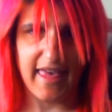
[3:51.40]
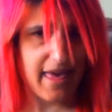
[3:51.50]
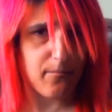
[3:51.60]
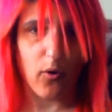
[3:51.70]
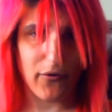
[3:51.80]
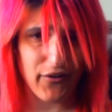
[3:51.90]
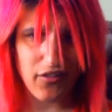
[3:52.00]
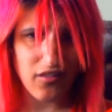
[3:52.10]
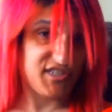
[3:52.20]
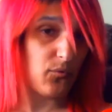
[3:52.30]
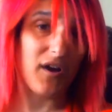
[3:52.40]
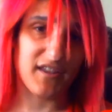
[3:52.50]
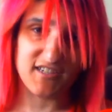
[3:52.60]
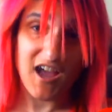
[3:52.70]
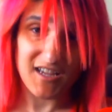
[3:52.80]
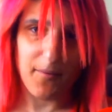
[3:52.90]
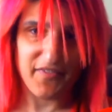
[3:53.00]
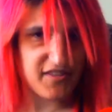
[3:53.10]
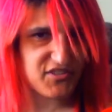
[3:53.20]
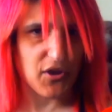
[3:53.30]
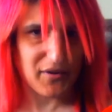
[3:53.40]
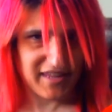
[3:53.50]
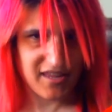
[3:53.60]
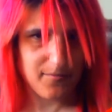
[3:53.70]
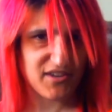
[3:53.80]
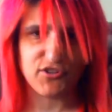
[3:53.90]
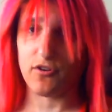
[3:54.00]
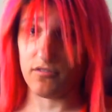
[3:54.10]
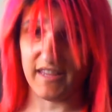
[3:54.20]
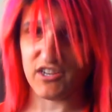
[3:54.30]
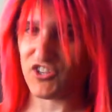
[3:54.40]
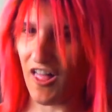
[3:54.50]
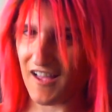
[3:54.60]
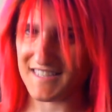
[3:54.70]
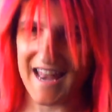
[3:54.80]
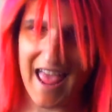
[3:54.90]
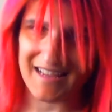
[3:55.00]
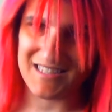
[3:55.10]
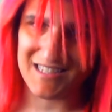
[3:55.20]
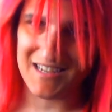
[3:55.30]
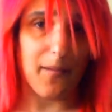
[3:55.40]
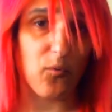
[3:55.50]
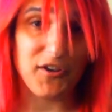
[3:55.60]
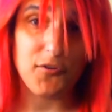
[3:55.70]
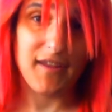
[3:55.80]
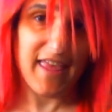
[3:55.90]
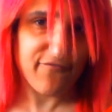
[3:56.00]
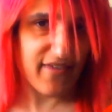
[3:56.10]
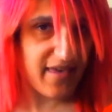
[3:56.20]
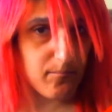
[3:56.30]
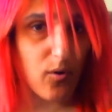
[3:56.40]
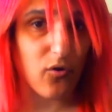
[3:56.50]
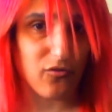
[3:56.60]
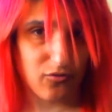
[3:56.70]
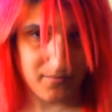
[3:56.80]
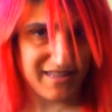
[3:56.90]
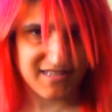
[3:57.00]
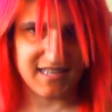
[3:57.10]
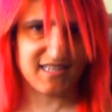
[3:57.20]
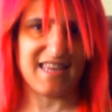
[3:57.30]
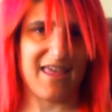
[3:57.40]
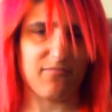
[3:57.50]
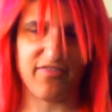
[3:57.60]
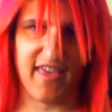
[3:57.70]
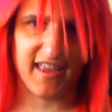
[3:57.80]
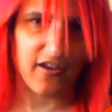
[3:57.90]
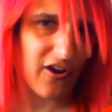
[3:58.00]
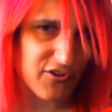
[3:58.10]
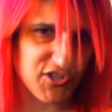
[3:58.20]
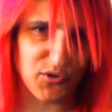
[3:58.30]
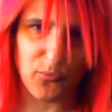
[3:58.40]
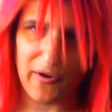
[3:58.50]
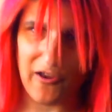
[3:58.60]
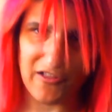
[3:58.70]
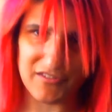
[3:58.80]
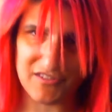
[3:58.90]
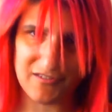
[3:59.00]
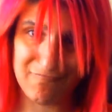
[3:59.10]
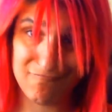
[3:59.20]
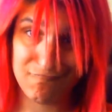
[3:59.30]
immoral? Do you want to talk about the zoning commissioner leash laws next? I'm wondering if immoral means the same thing in our two worlds.